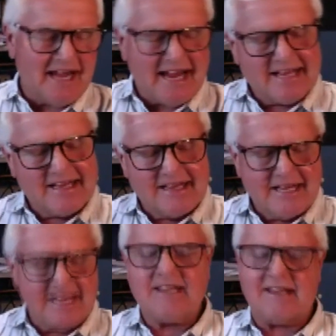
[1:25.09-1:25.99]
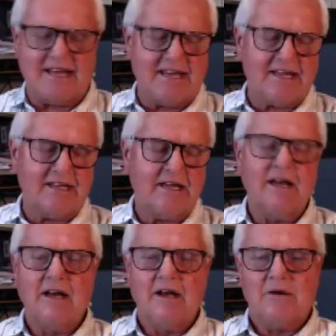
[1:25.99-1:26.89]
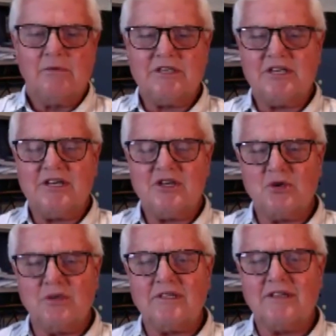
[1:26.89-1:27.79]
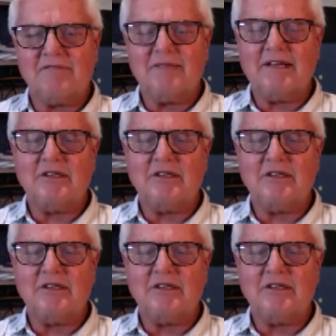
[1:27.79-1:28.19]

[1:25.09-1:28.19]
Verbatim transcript: anything which he shouldn't have been